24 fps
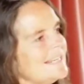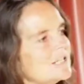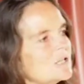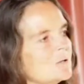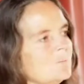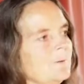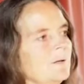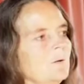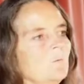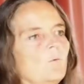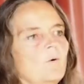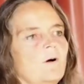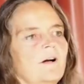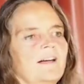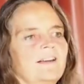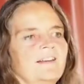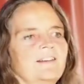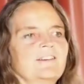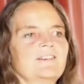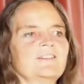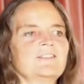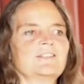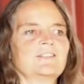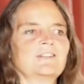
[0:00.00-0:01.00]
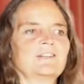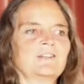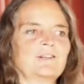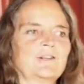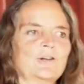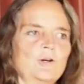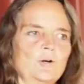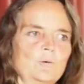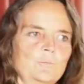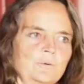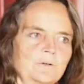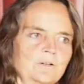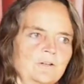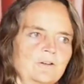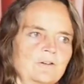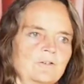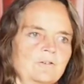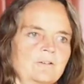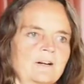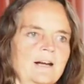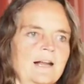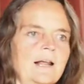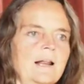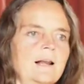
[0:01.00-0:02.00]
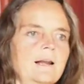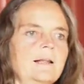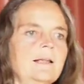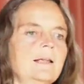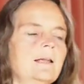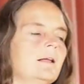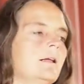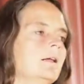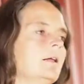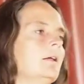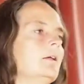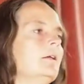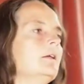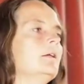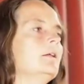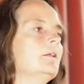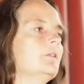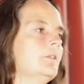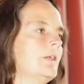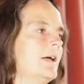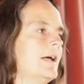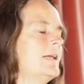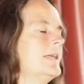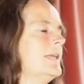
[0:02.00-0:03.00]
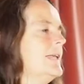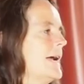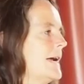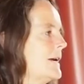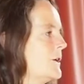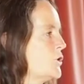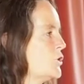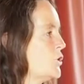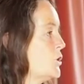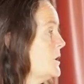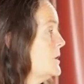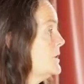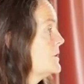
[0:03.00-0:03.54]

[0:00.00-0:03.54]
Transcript: to be widened and opened correctly, that yang chi